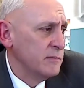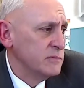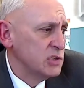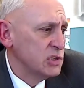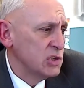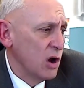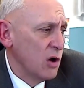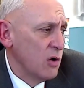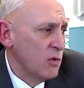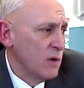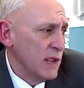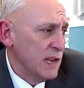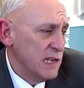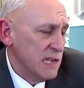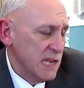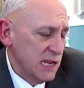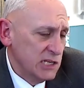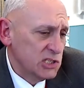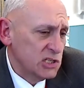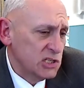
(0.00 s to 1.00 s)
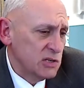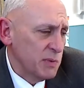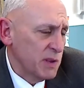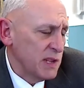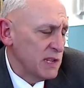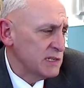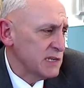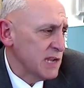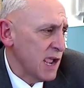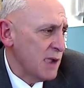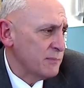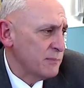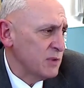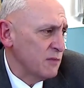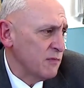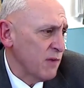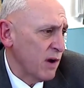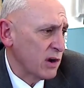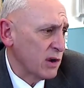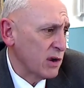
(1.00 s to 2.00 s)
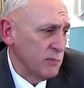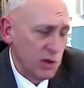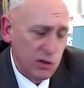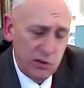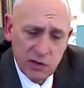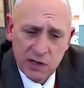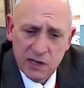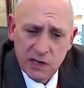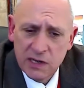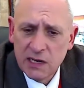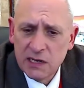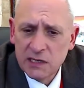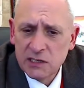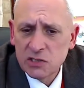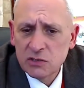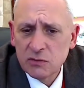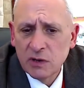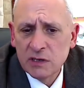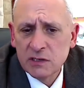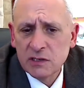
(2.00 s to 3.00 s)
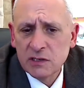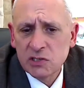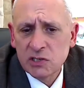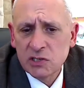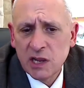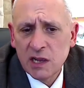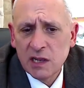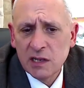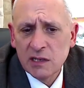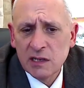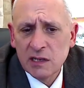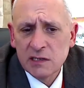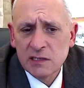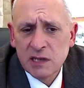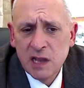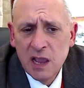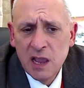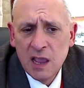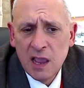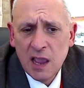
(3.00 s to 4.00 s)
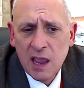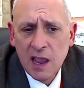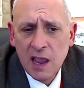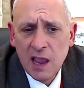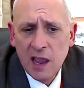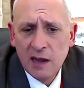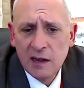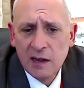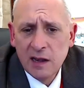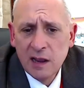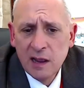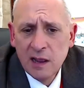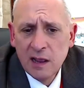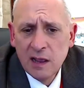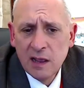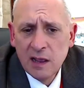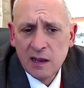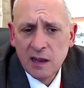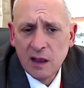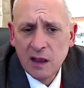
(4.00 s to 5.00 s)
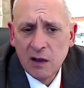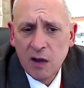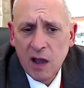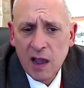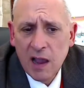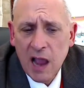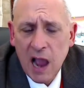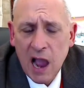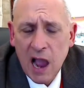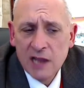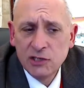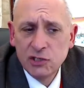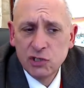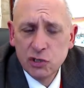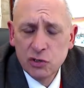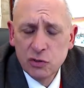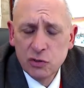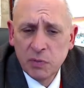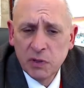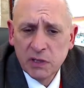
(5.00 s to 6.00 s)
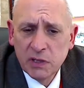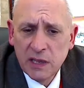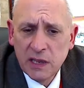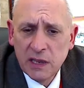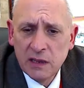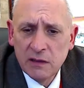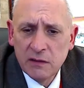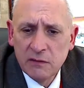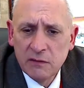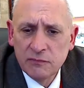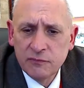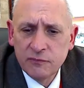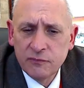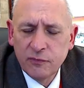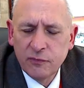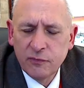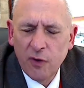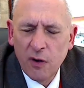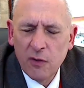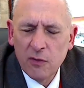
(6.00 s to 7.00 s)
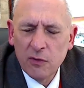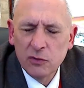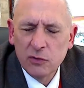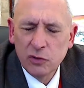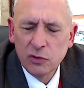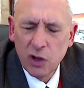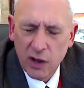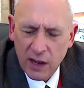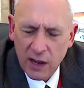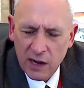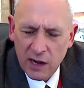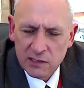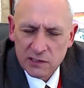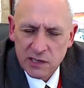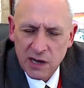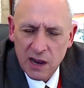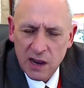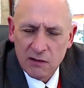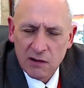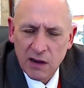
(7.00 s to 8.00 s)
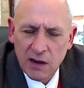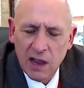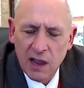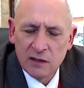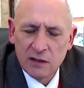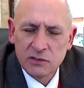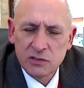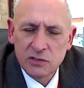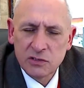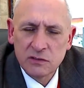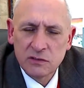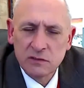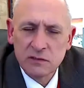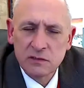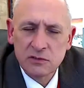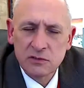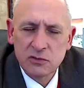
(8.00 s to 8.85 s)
So it needs to be adaptive. Our community needs to understand this. And, I do believe, look at our town council's